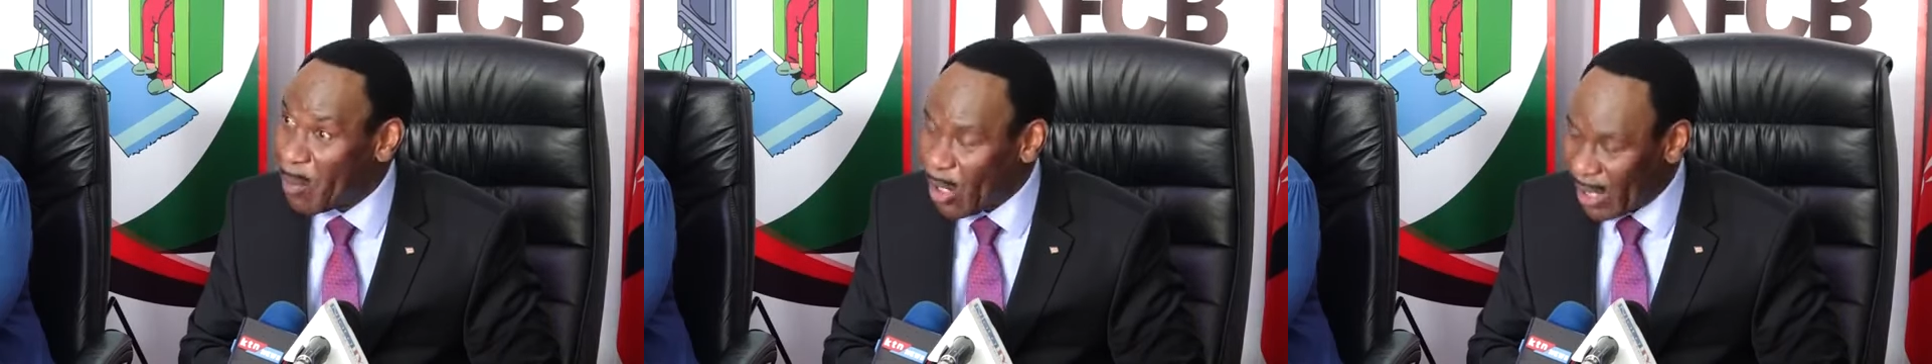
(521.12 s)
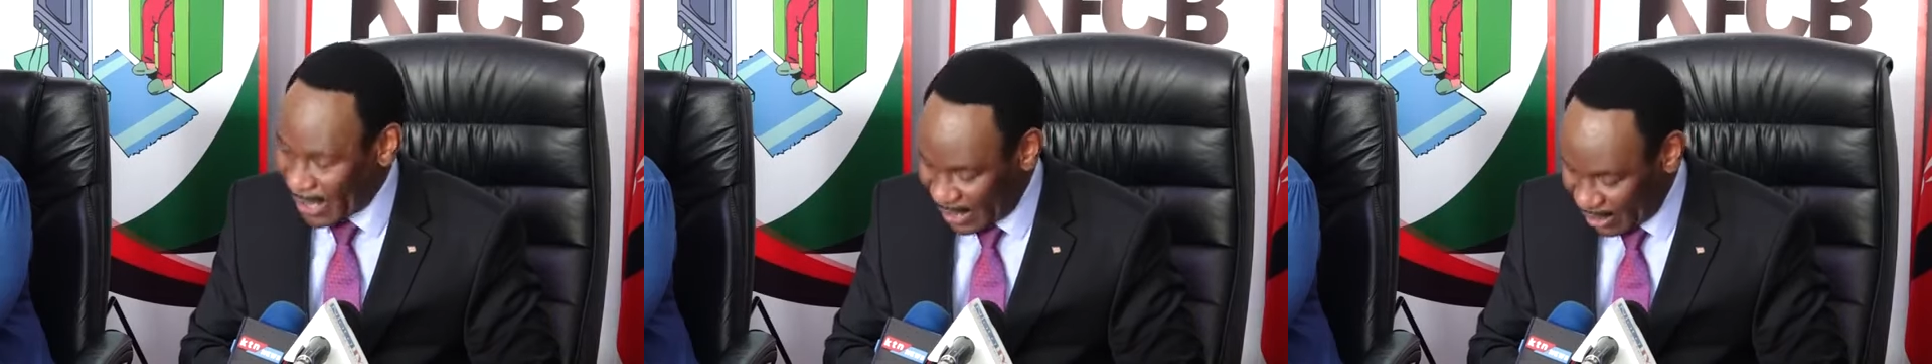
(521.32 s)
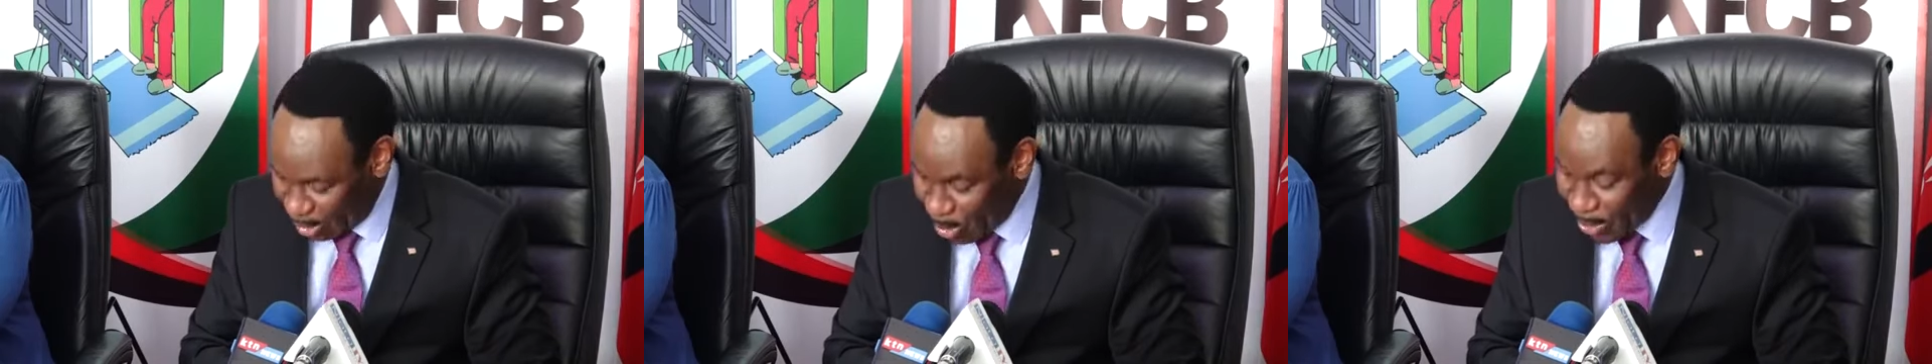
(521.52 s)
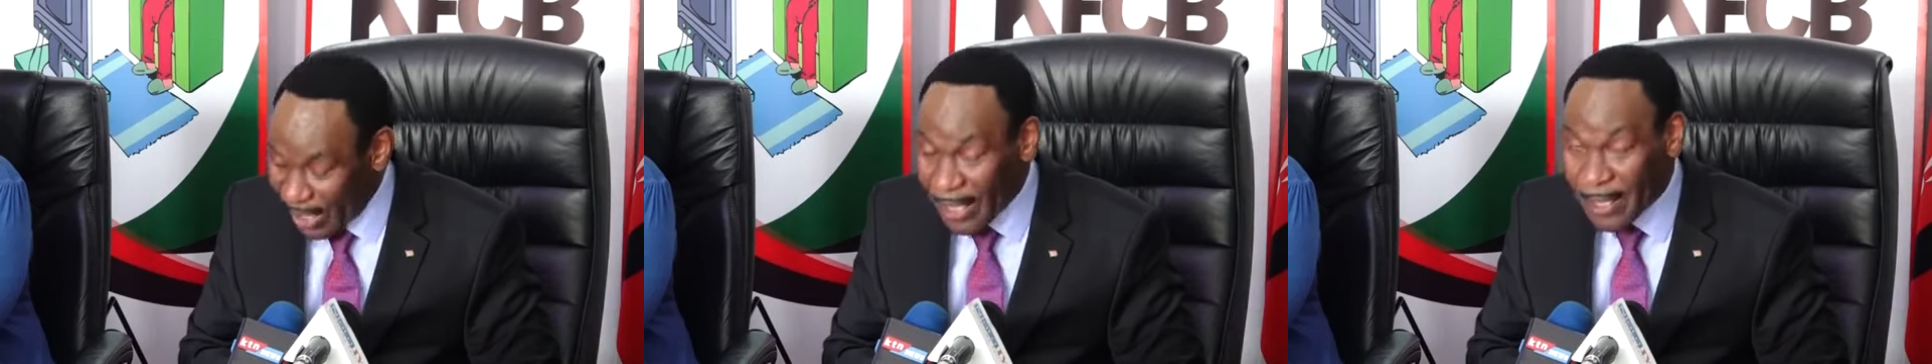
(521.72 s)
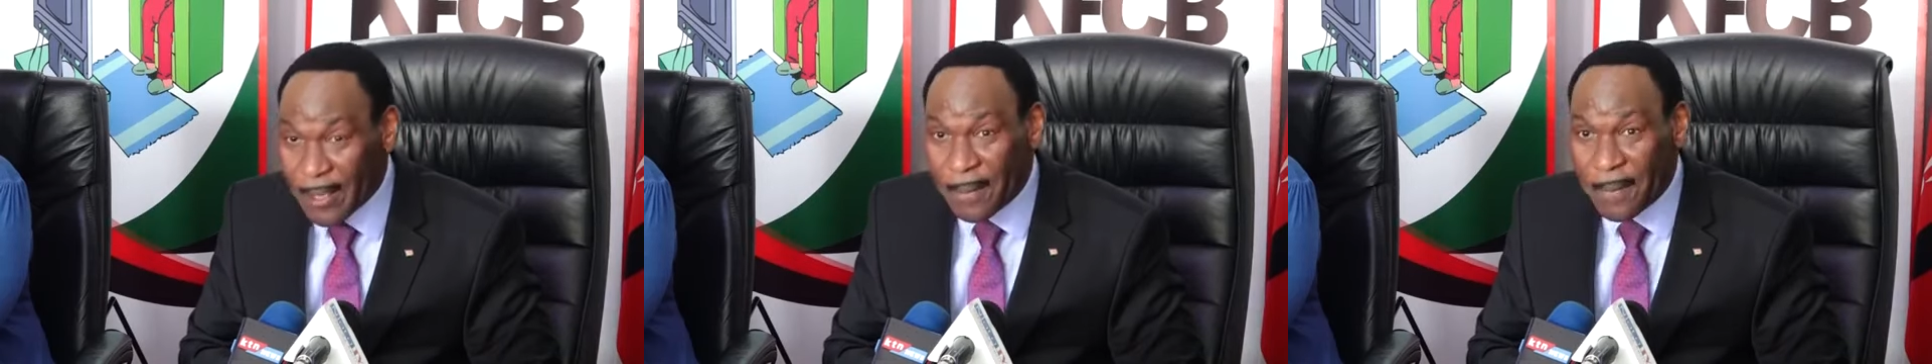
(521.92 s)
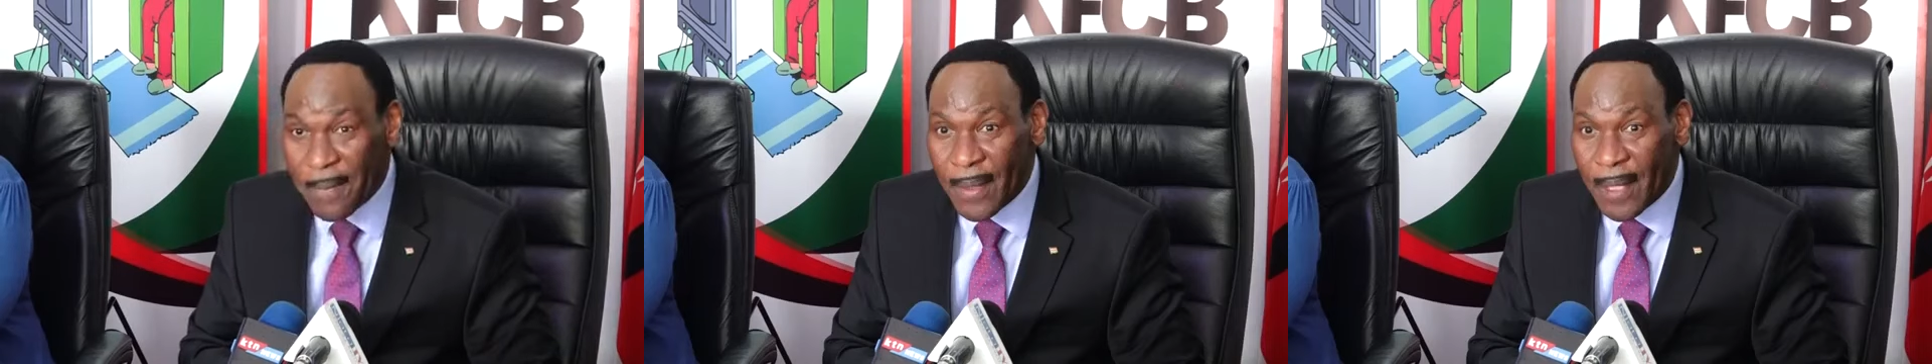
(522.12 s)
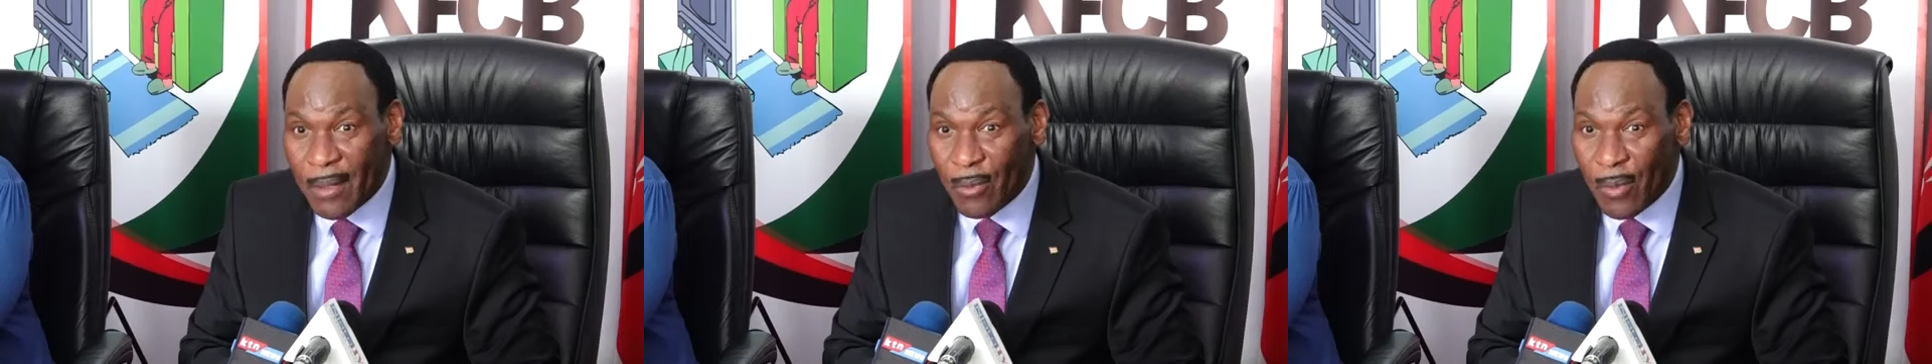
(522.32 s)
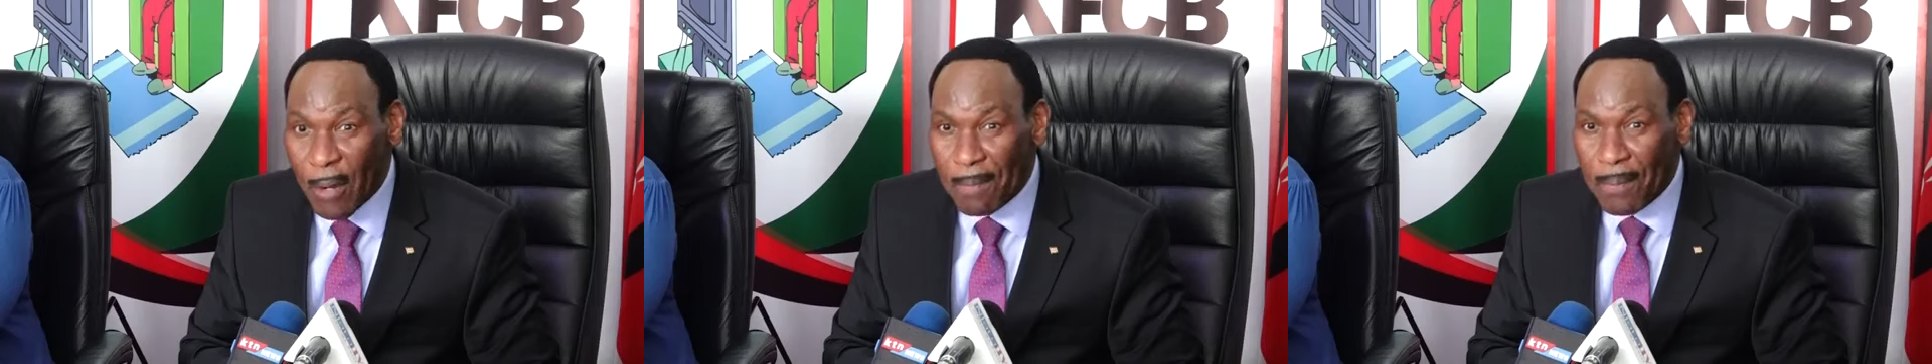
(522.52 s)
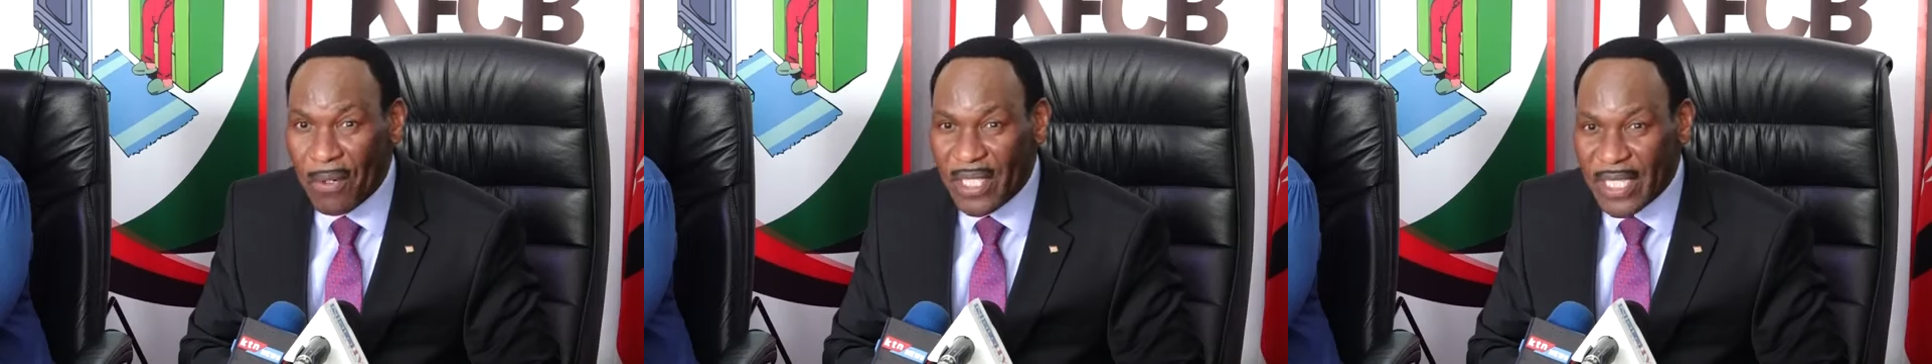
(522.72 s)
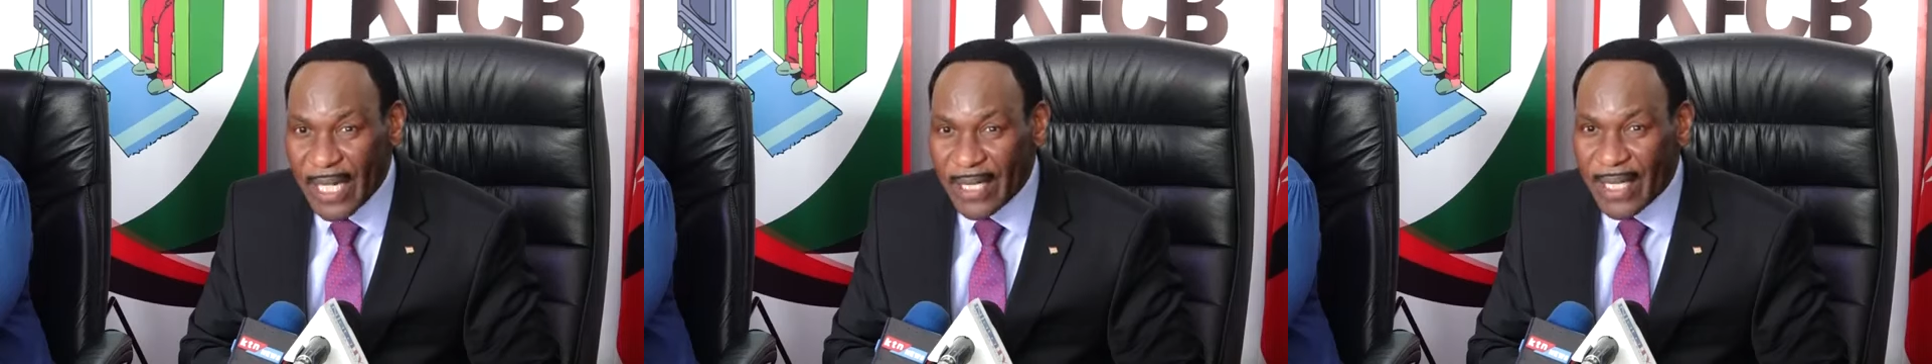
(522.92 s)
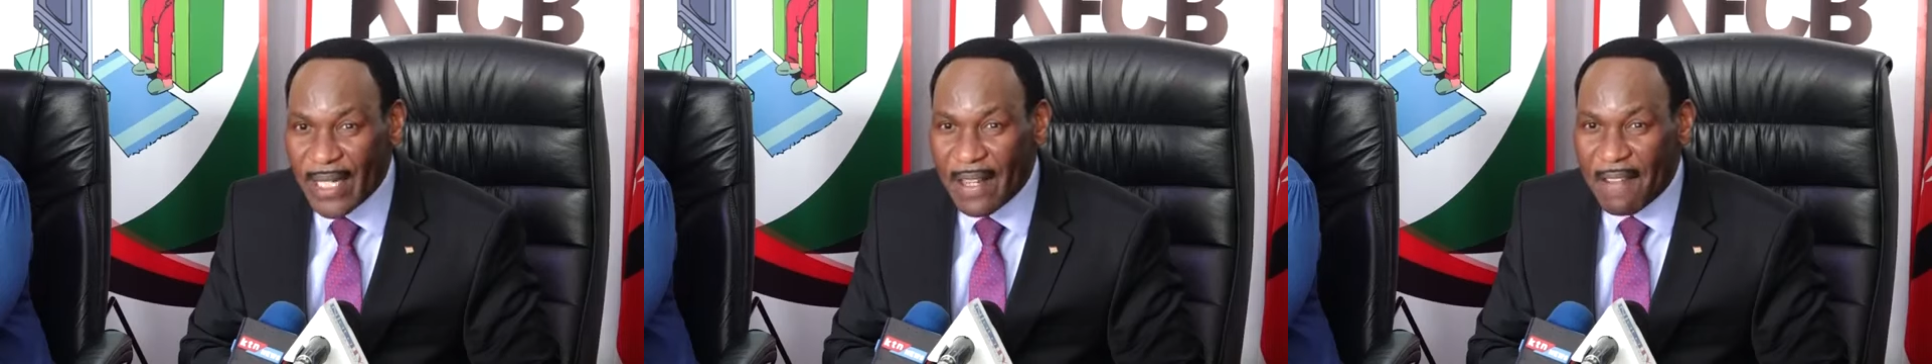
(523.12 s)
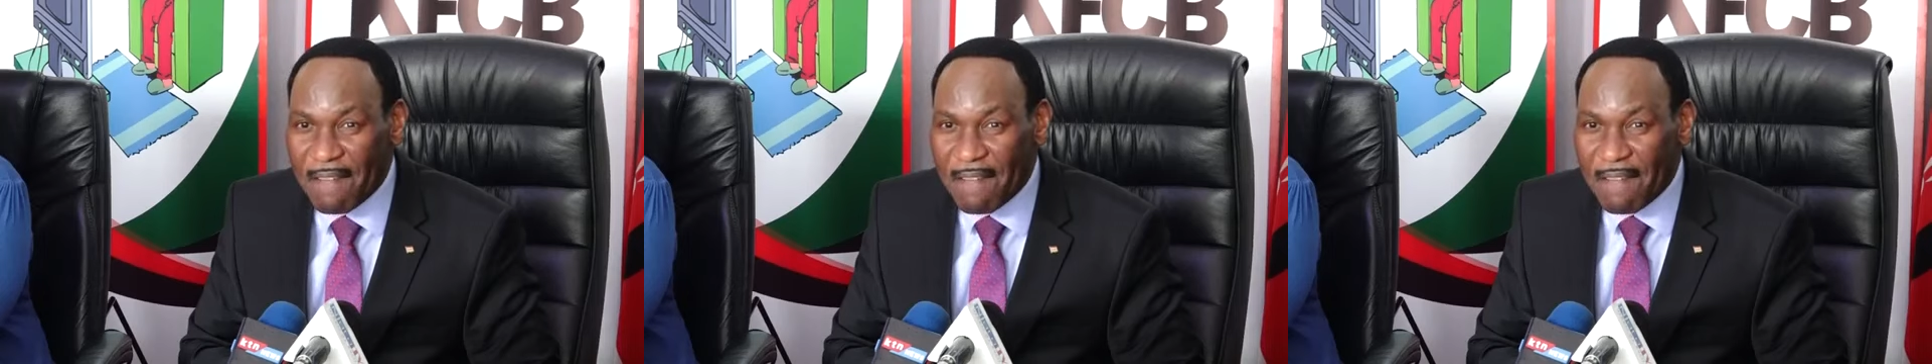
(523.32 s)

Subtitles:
broadcast content, we are protecting